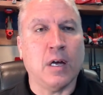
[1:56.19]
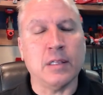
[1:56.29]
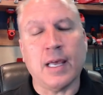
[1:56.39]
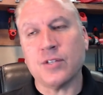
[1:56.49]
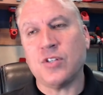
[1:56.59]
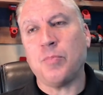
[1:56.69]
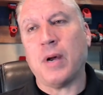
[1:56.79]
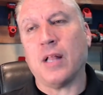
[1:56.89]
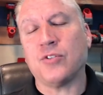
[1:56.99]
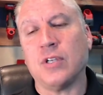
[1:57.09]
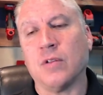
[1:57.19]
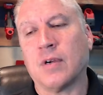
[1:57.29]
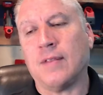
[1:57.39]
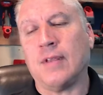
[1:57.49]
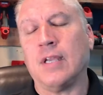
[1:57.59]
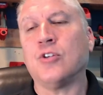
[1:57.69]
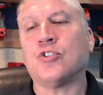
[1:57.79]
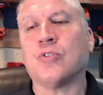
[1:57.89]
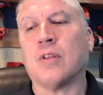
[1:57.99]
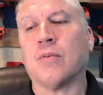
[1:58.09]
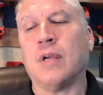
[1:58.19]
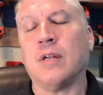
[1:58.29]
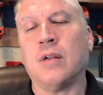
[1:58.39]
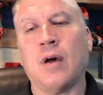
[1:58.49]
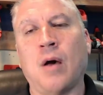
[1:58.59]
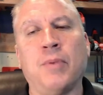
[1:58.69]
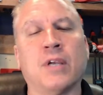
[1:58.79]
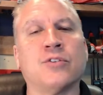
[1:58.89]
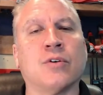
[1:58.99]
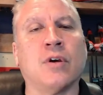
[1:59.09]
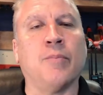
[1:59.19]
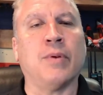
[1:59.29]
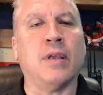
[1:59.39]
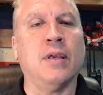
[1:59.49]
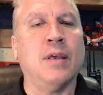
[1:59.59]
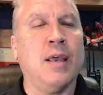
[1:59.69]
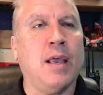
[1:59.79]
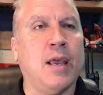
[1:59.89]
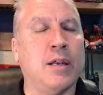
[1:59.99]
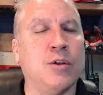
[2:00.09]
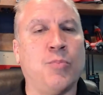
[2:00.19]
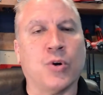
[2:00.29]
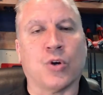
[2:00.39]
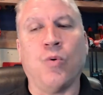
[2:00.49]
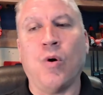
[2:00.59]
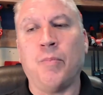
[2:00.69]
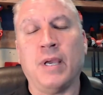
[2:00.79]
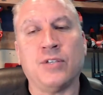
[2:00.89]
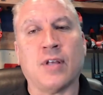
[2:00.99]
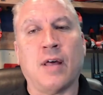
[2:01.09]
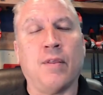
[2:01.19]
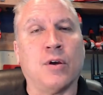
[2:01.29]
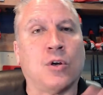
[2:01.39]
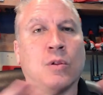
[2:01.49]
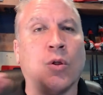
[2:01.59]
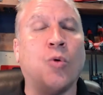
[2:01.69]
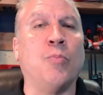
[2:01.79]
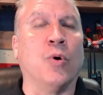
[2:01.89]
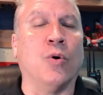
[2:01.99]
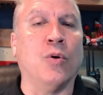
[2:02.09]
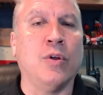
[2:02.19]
A legacy policy, you look at the industry they're in, how big is their company, and you put a quote based on the global